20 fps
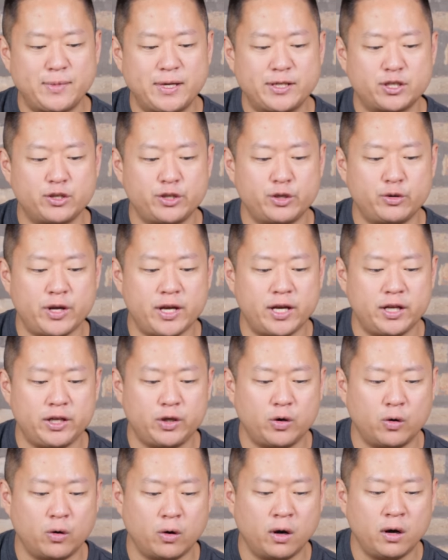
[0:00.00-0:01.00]
Make sure you hit
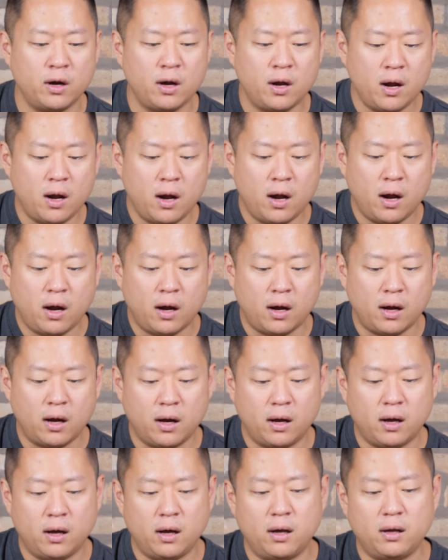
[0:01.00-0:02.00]
your
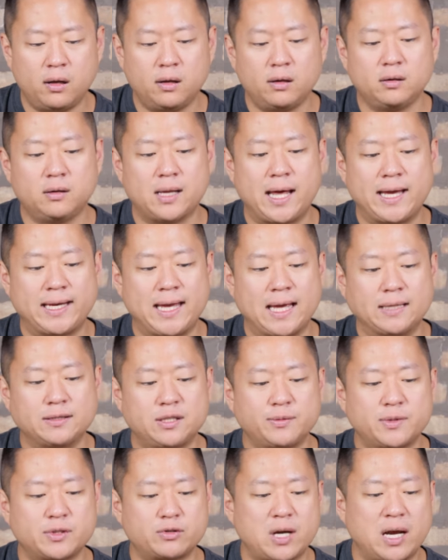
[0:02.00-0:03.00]
uh, like and
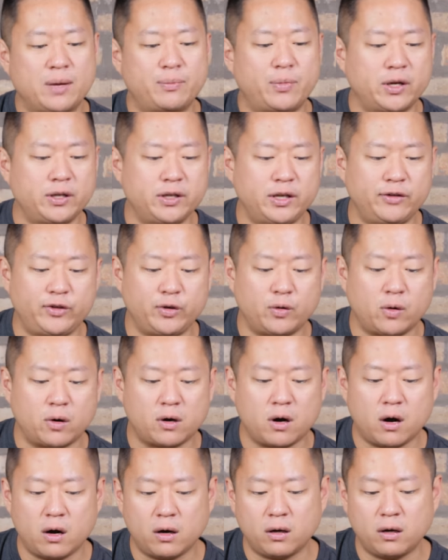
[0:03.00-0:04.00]
subscribe button if you
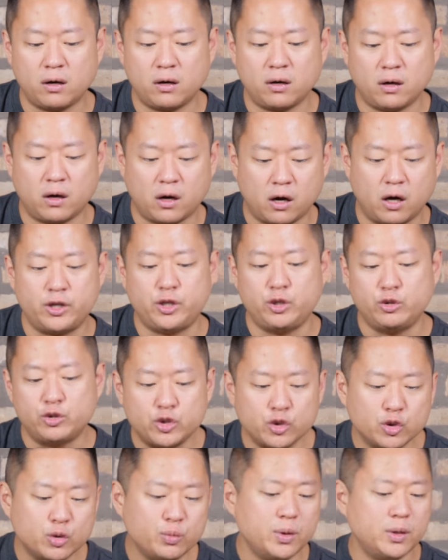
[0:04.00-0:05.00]
are, are on
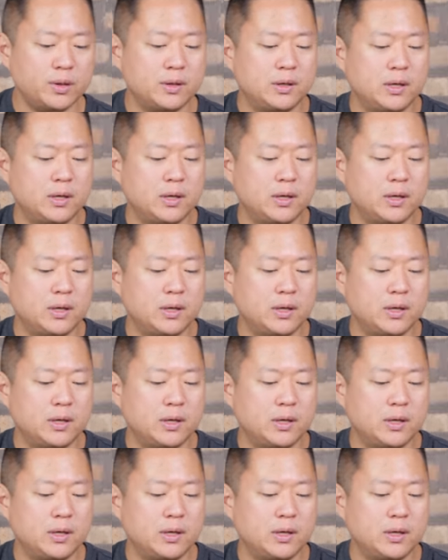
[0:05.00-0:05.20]
YouTube.